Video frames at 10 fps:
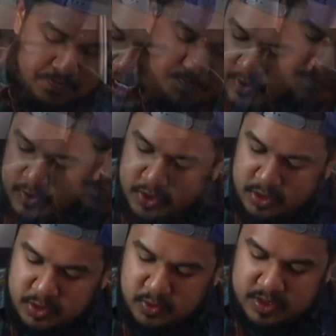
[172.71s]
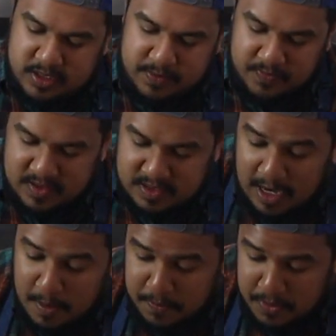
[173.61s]
Now what you'll do is
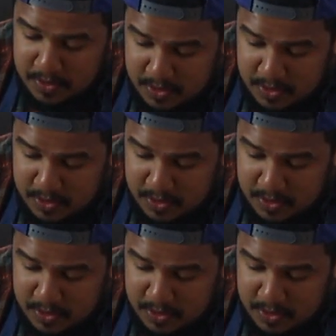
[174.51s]
tap